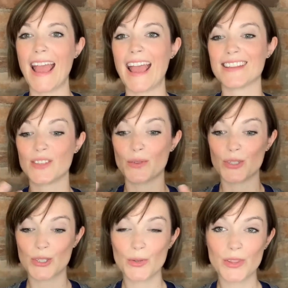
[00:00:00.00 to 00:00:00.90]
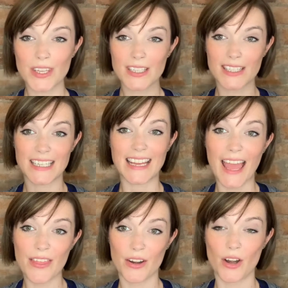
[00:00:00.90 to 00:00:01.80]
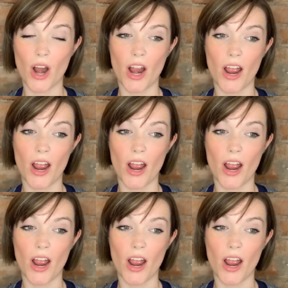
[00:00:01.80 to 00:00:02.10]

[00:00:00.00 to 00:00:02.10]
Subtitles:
And so the two things together